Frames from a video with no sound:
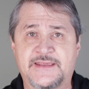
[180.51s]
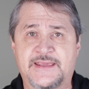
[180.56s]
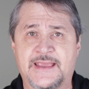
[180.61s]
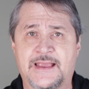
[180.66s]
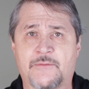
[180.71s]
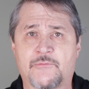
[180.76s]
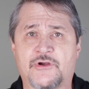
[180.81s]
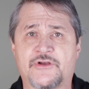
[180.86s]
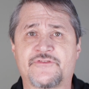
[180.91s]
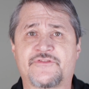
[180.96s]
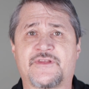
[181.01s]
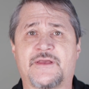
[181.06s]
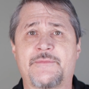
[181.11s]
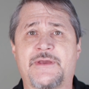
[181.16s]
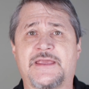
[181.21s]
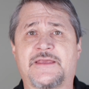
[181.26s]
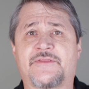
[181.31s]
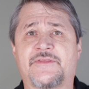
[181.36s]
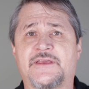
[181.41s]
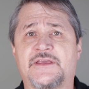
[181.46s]
cameras. They
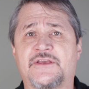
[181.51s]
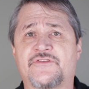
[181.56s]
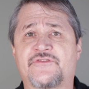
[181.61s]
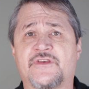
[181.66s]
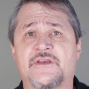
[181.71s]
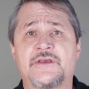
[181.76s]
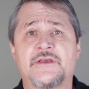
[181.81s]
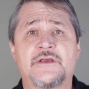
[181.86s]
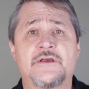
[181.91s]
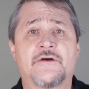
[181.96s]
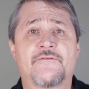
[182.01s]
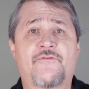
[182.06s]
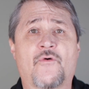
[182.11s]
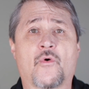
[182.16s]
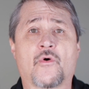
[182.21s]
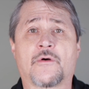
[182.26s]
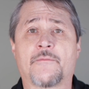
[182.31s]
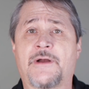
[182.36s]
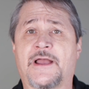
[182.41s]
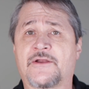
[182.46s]
make these
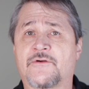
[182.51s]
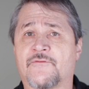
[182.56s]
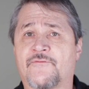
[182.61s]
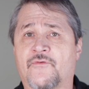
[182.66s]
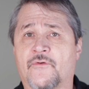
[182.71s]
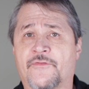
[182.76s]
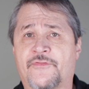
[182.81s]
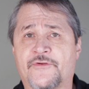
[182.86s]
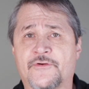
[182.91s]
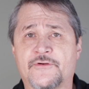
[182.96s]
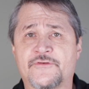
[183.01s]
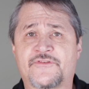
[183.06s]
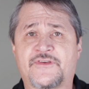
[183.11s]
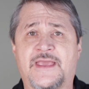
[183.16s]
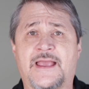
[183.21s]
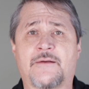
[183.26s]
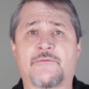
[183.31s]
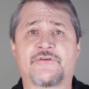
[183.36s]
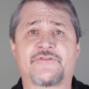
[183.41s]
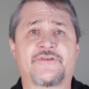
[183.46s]
for Micro Four Thirds
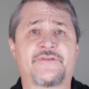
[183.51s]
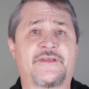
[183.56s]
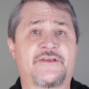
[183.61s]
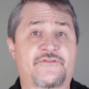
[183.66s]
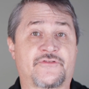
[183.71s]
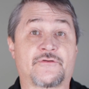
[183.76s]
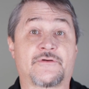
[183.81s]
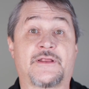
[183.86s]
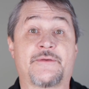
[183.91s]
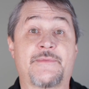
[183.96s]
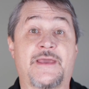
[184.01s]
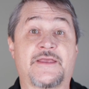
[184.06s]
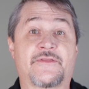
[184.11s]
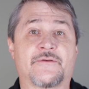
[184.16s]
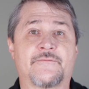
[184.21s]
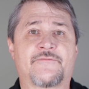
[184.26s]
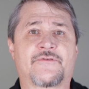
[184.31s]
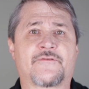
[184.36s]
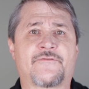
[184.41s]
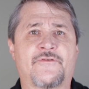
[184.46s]
cameras, and they certainly make
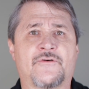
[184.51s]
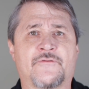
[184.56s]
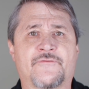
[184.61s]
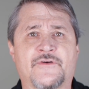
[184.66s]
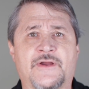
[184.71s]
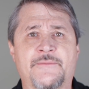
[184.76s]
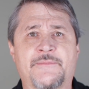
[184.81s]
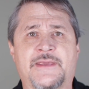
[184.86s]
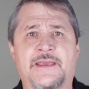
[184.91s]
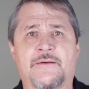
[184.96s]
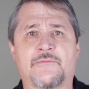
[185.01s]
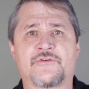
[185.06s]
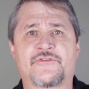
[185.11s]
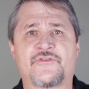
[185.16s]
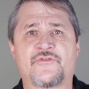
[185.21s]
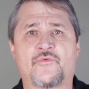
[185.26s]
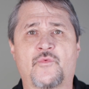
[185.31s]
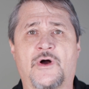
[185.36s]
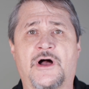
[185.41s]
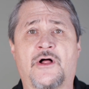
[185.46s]
them for full frame cameras
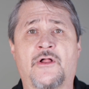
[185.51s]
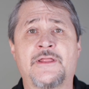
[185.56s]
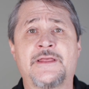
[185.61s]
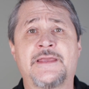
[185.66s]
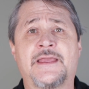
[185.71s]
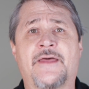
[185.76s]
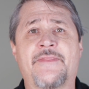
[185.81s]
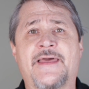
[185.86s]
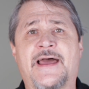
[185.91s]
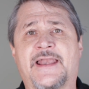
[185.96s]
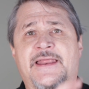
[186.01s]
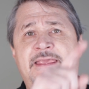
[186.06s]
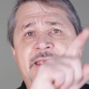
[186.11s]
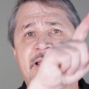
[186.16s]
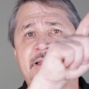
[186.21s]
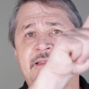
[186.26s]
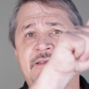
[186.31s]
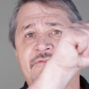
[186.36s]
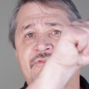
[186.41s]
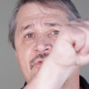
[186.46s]
as well. And that,
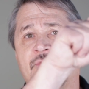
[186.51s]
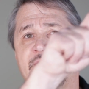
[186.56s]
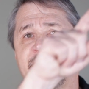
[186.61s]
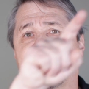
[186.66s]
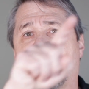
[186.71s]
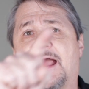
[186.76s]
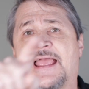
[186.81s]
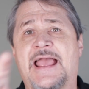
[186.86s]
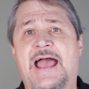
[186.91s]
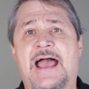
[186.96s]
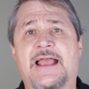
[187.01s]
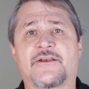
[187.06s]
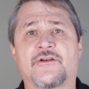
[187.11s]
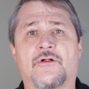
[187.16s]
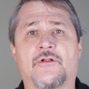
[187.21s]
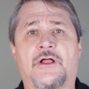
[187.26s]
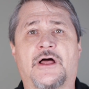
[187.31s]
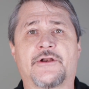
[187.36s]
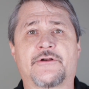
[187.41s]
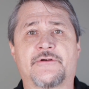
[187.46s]
again, gives you a
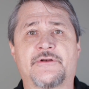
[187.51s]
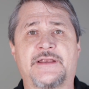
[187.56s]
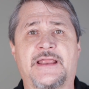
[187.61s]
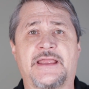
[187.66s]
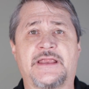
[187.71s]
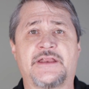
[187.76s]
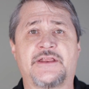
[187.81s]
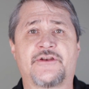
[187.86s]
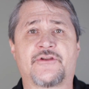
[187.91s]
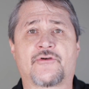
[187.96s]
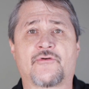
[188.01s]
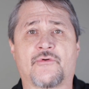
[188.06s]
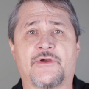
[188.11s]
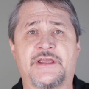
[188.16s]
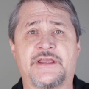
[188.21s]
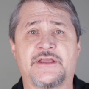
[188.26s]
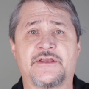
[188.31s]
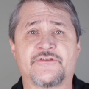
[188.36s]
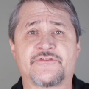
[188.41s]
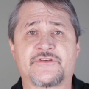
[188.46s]
diagonal 180
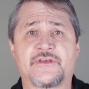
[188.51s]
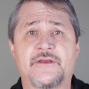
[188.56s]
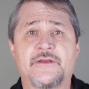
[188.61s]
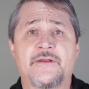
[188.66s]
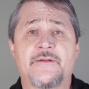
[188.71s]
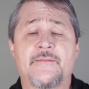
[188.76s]
degrees.